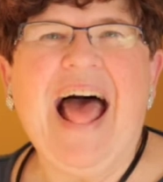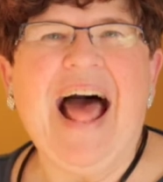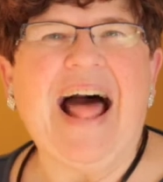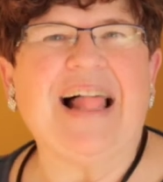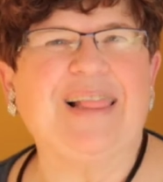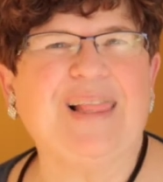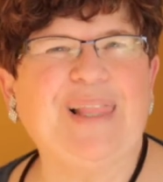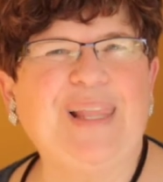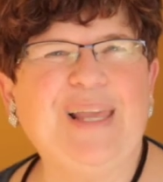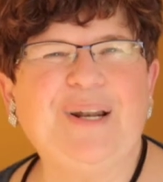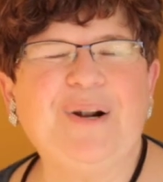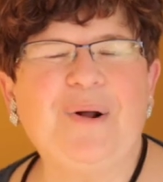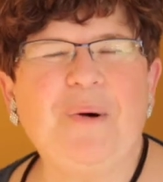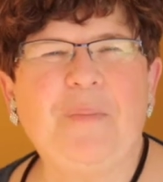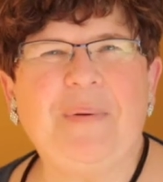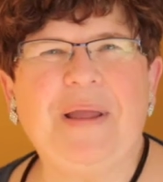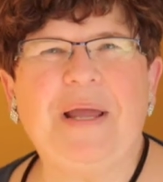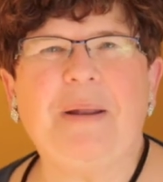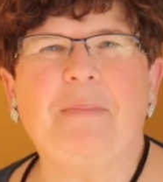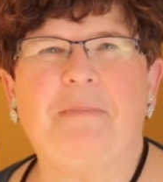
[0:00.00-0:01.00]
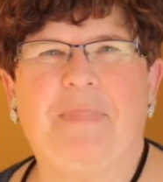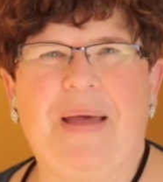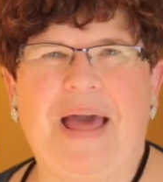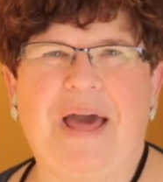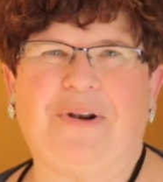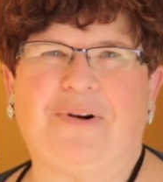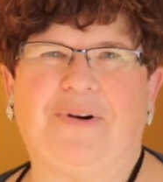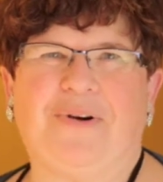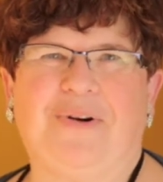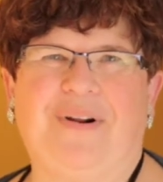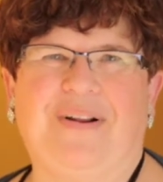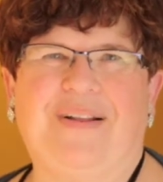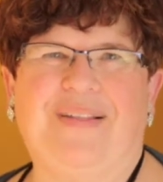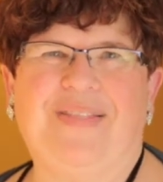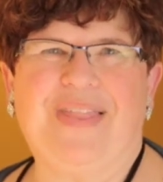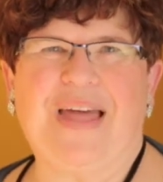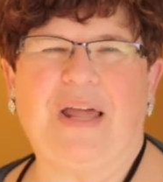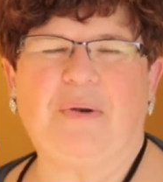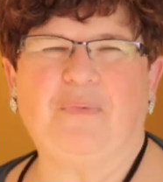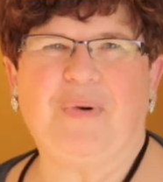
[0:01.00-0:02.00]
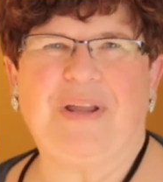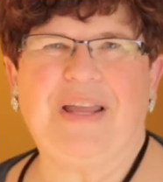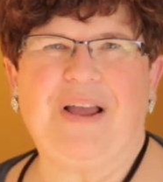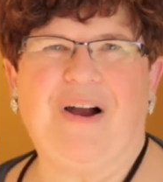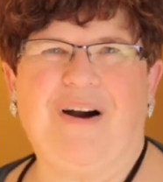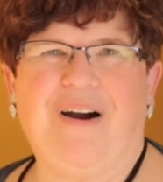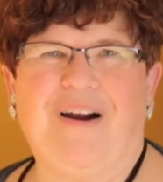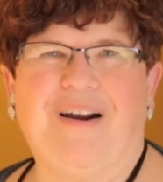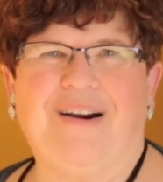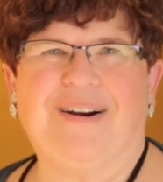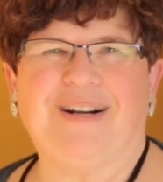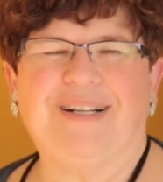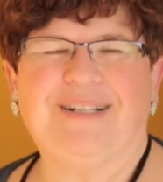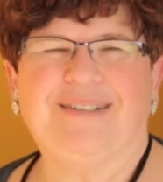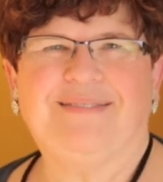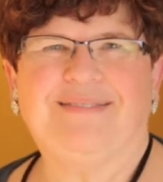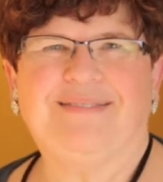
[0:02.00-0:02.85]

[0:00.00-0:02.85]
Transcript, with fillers: a little bit better than we are.